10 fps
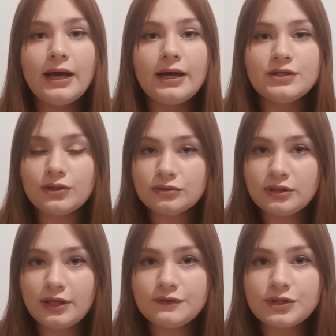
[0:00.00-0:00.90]
and
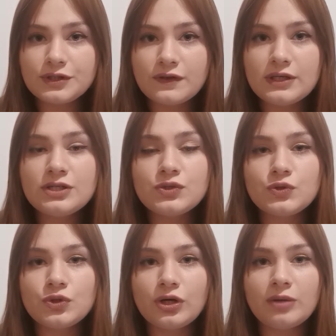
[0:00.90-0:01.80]
only after this to
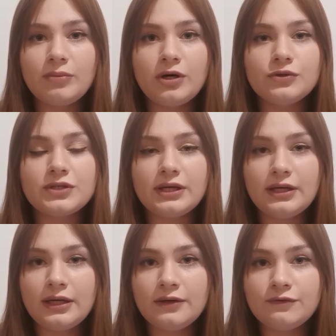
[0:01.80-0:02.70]
talk about
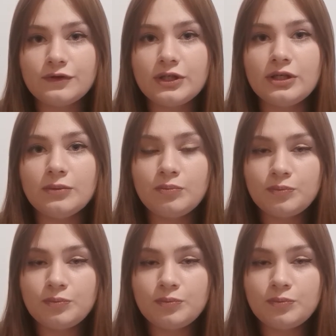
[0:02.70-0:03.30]
every